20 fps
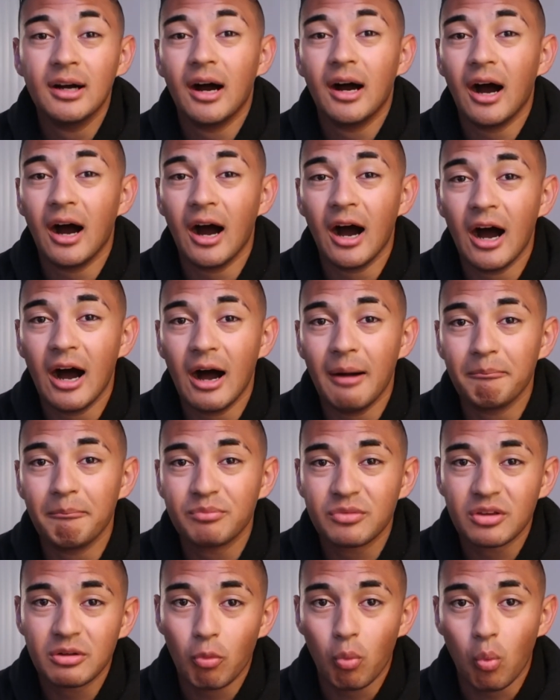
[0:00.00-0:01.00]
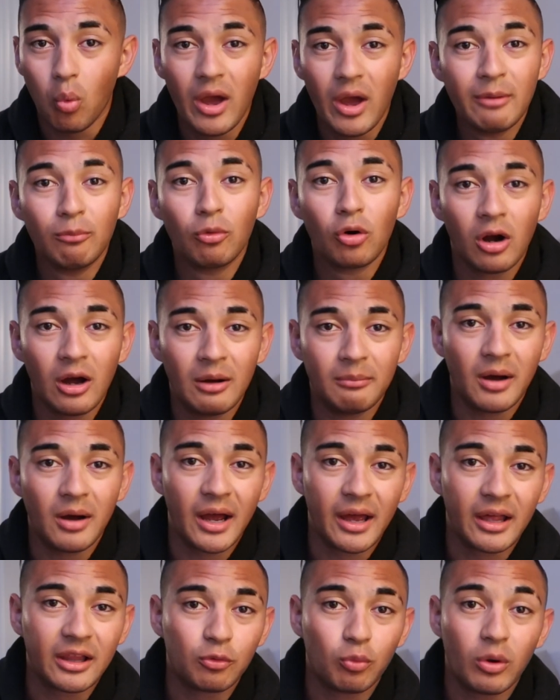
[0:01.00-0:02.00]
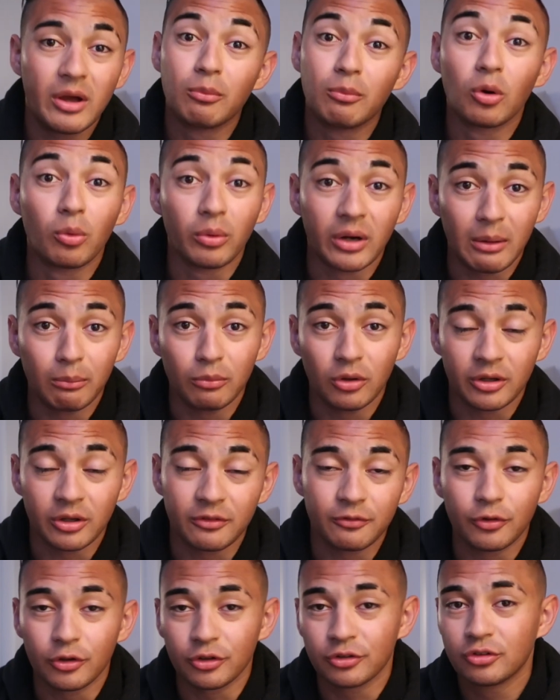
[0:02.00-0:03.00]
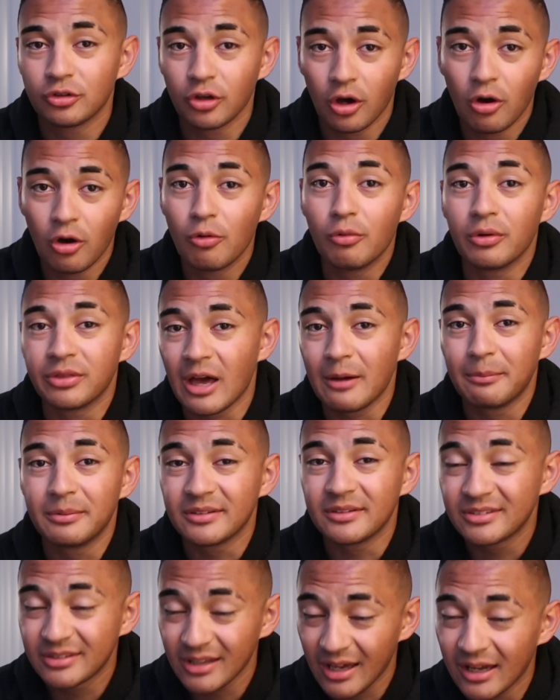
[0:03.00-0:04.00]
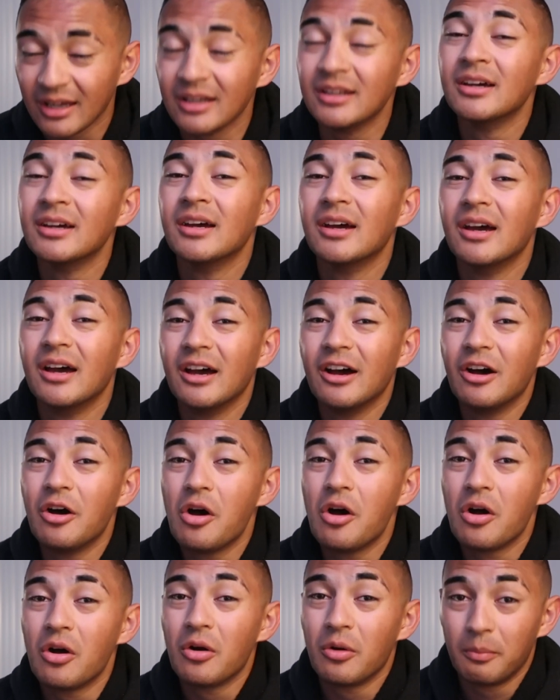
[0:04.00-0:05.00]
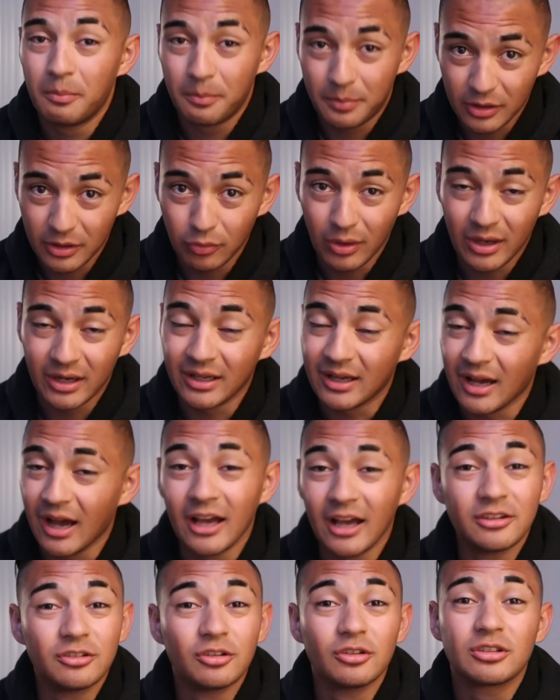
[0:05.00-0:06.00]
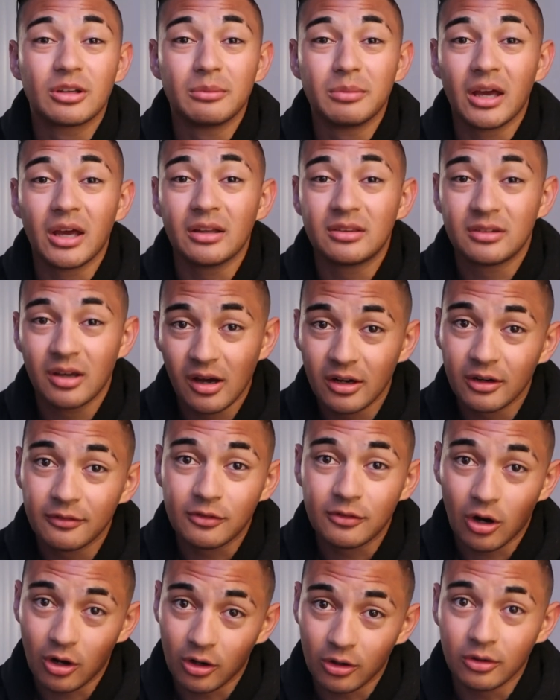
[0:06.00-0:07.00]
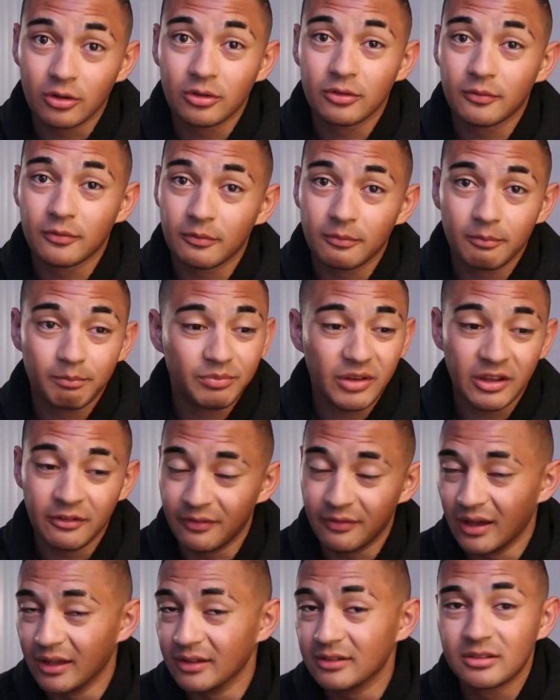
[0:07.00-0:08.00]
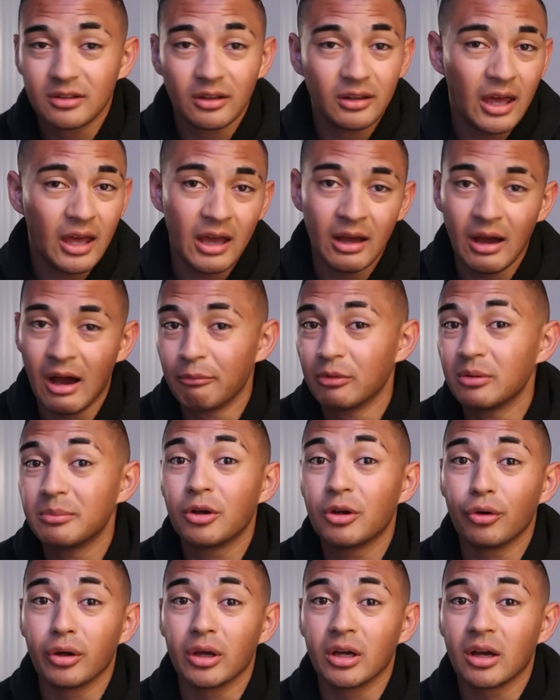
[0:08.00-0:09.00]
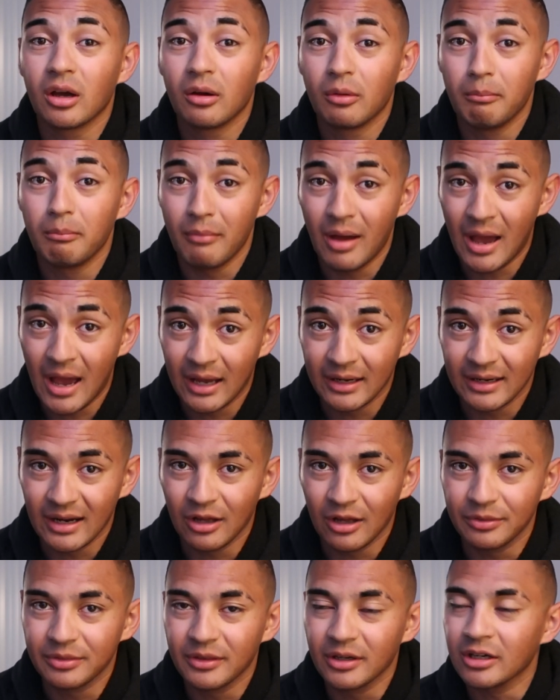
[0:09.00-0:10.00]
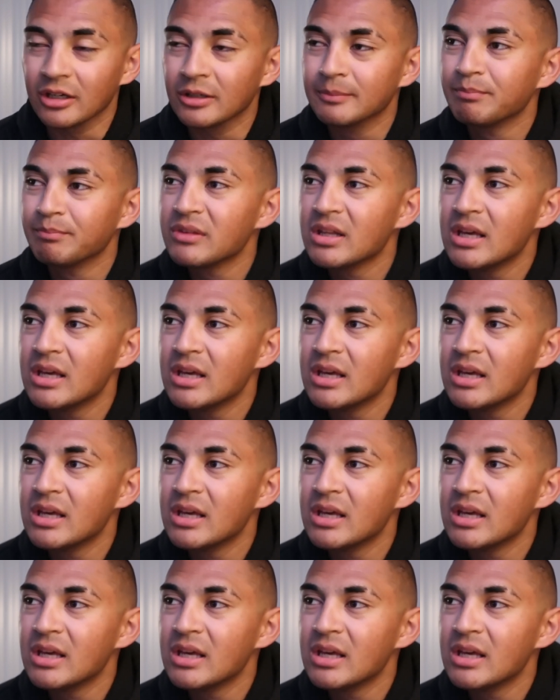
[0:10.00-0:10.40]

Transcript: Way more up my alley, way more what I'm looking for. So with that being said, be ready, guys. There's going to be a ton of car events. I'm going to be going mad out there.